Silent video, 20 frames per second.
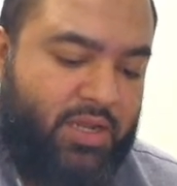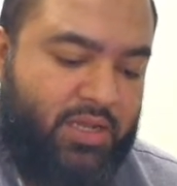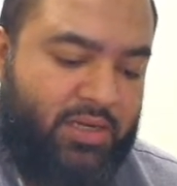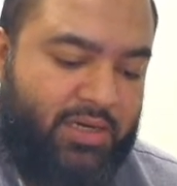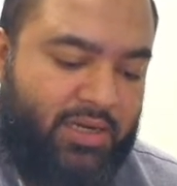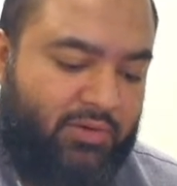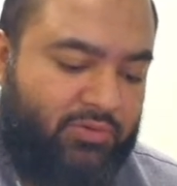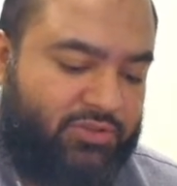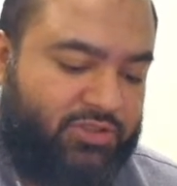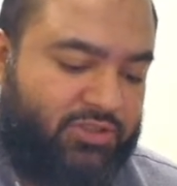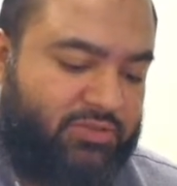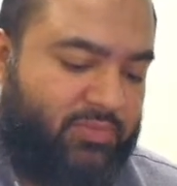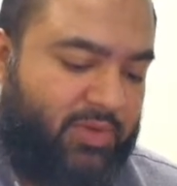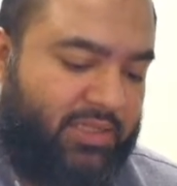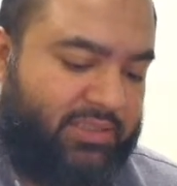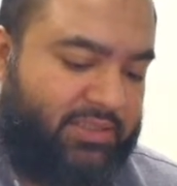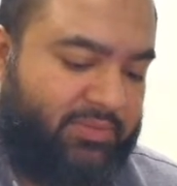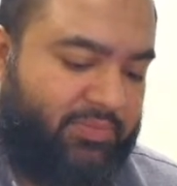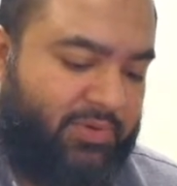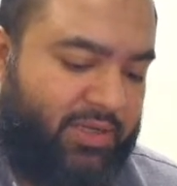Now we just
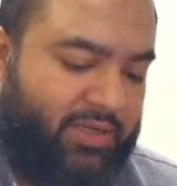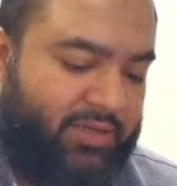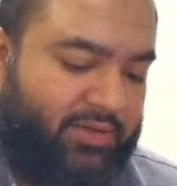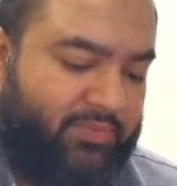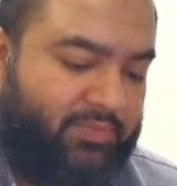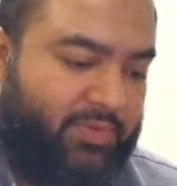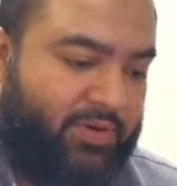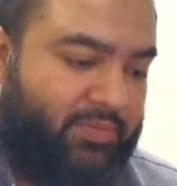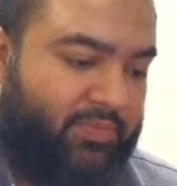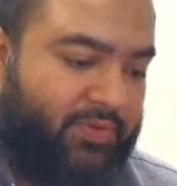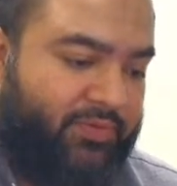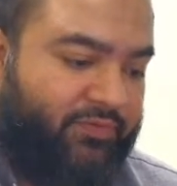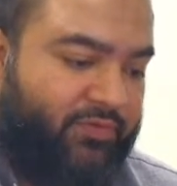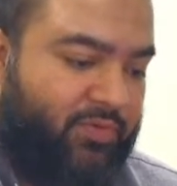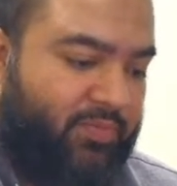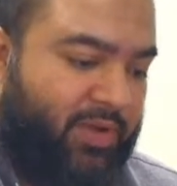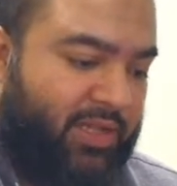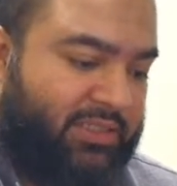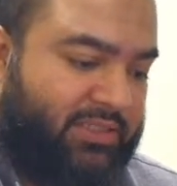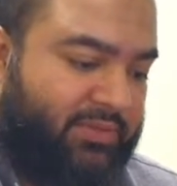multiply. But
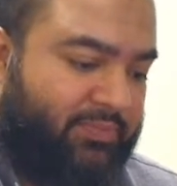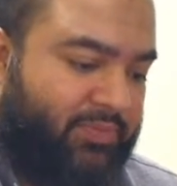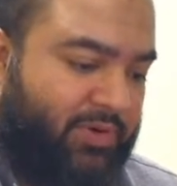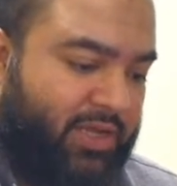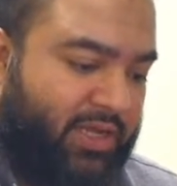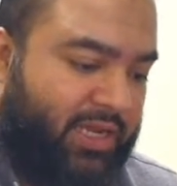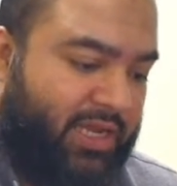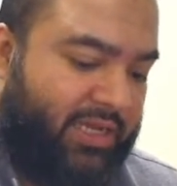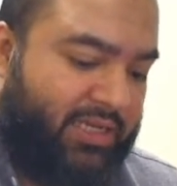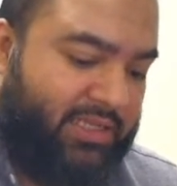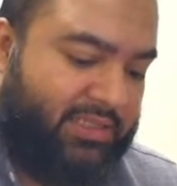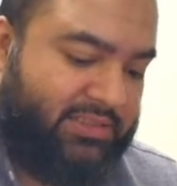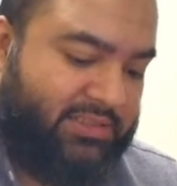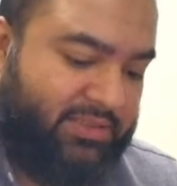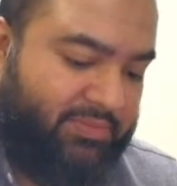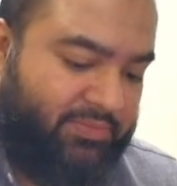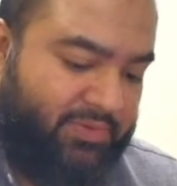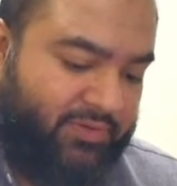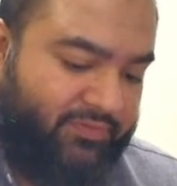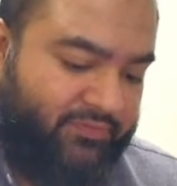before multiplying, I can
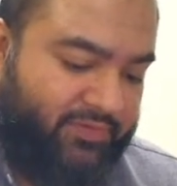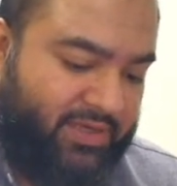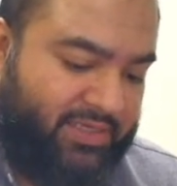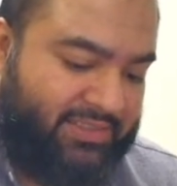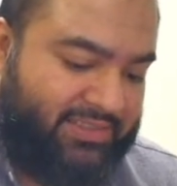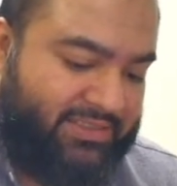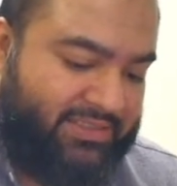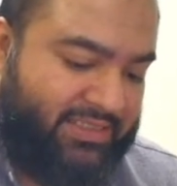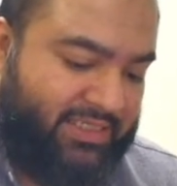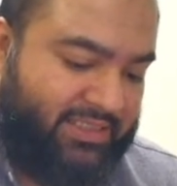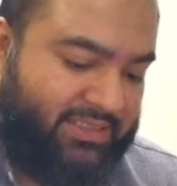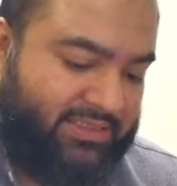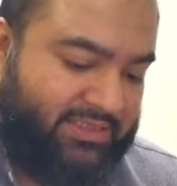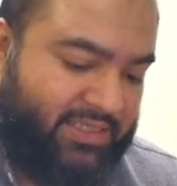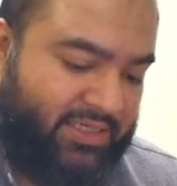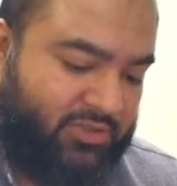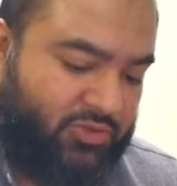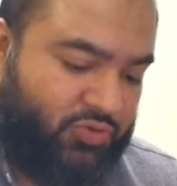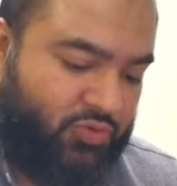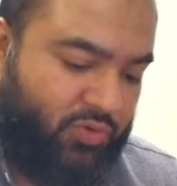simplify 6
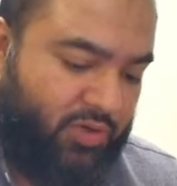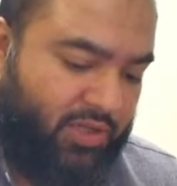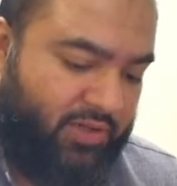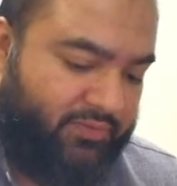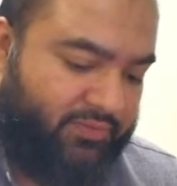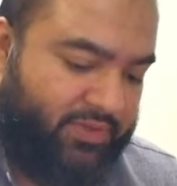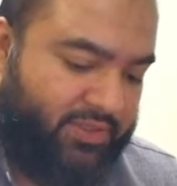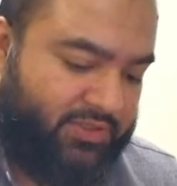and 12.